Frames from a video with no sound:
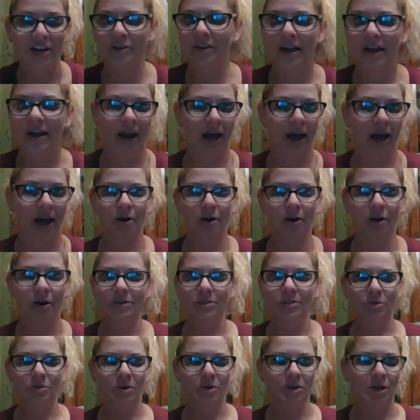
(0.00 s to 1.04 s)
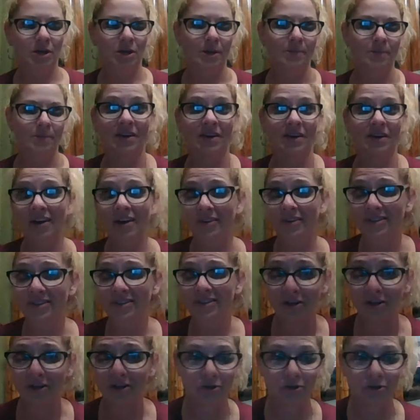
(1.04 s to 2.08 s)
you're like, I don't know what to do with them. I found
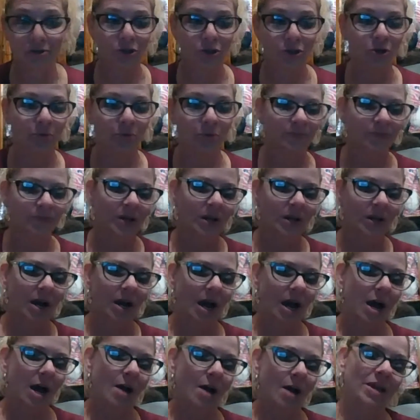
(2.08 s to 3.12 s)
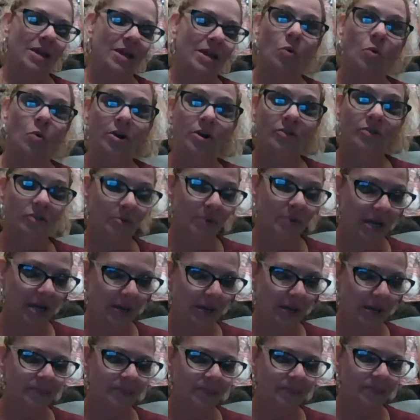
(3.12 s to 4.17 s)
this on YouTube. Um, it worked for
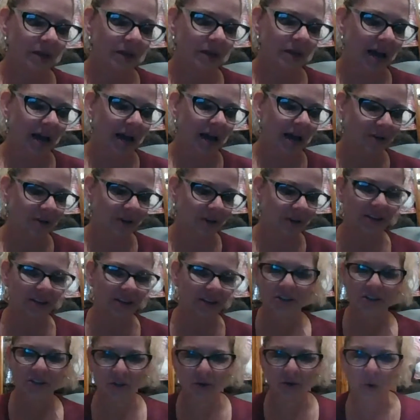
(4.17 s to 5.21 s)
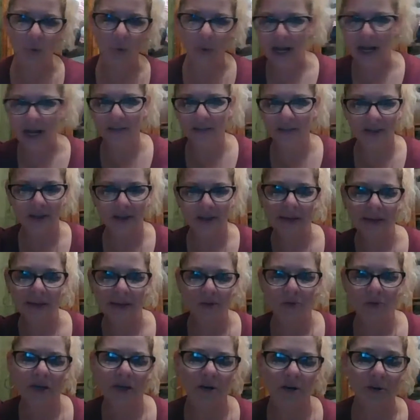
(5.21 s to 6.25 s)
me. I feel like there's still a way that
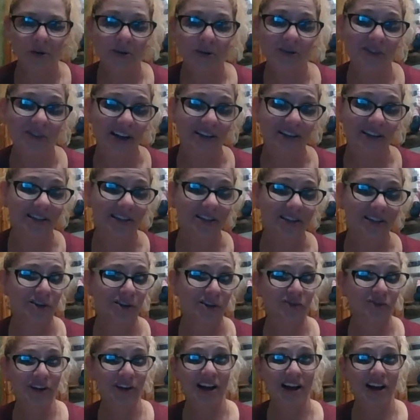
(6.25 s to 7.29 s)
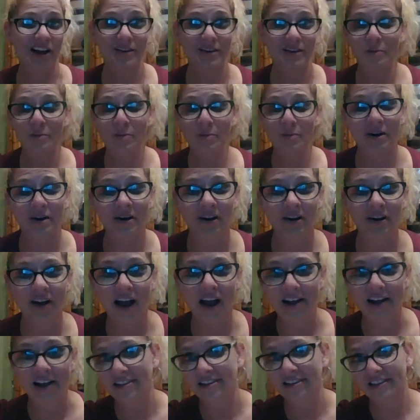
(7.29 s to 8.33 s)
maybe we could perfect it. So if you guys have a
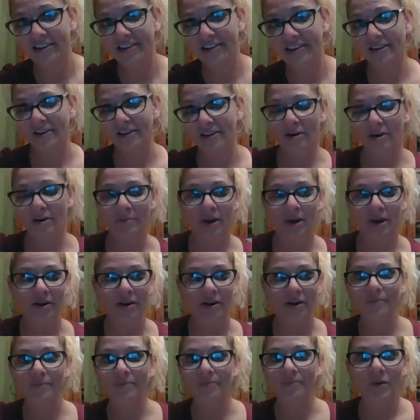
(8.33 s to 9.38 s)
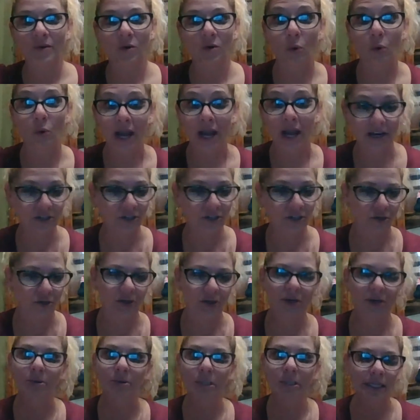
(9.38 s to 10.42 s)
better idea or a better way to
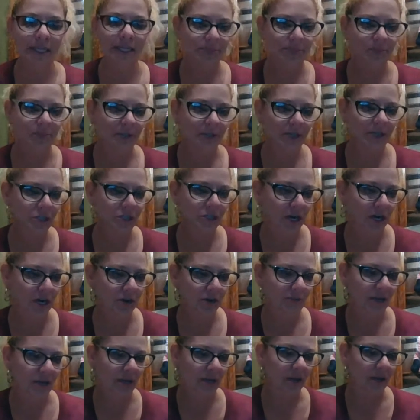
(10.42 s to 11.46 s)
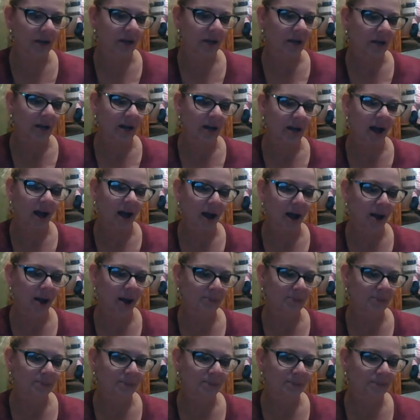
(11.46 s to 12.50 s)
do it, please, please share with me.
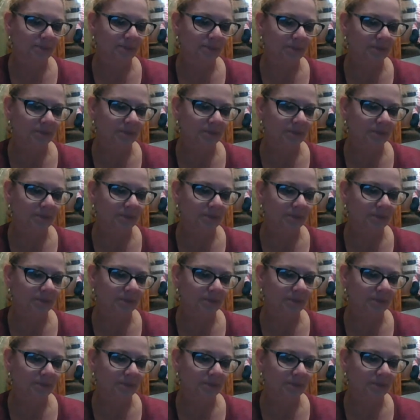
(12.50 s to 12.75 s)
Um,